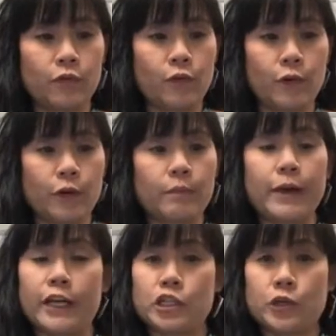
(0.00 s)
to perform
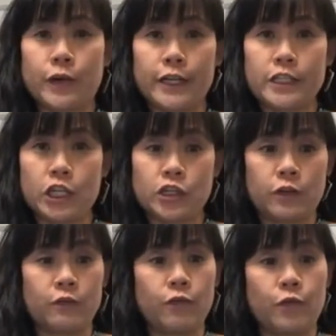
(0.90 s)

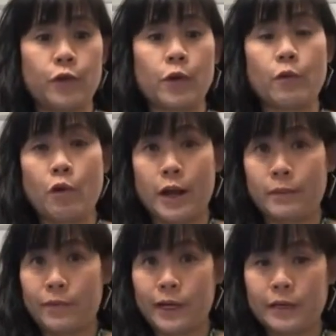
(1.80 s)
pasteurization for
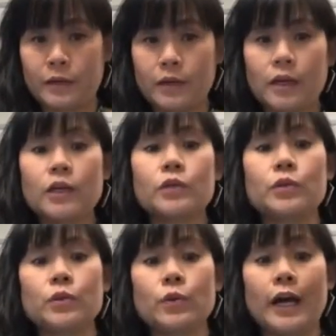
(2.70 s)
rye bread.
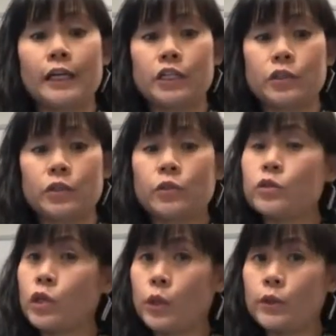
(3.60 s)
Do I need to
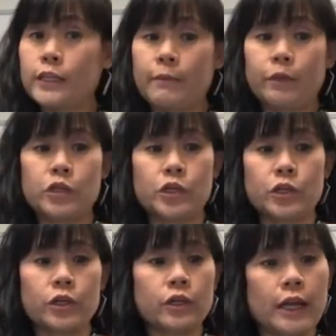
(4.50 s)
use low
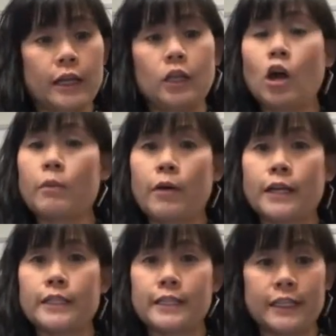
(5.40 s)
temperature and long
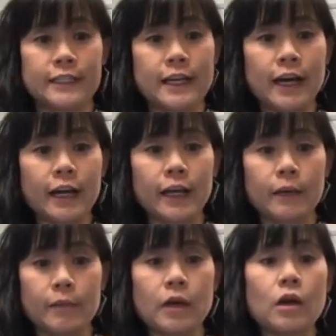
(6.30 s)
processing
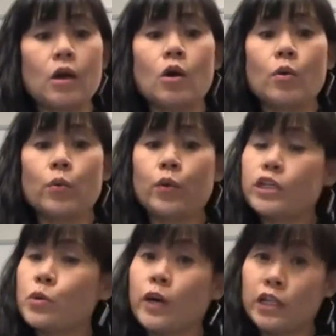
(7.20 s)
time?
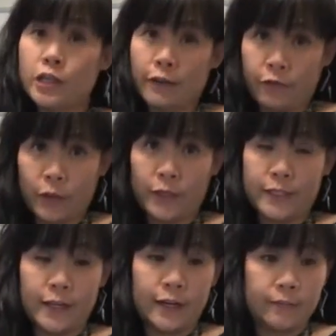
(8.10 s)
Which one should I
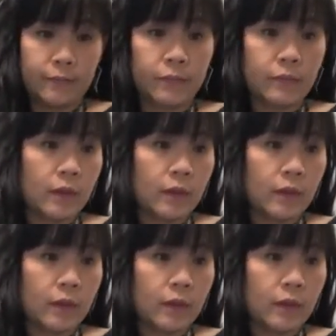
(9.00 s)
focus on?